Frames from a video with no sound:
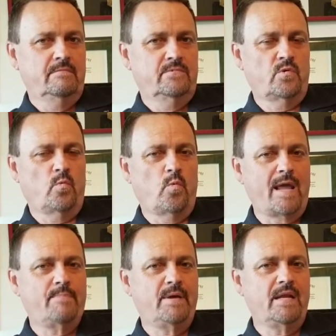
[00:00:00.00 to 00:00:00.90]
to
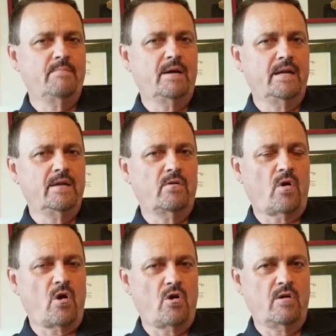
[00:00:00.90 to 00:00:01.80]
rape anybody or
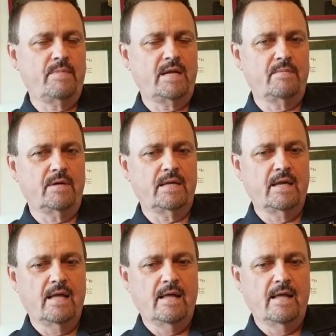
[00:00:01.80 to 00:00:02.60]
harm anybody.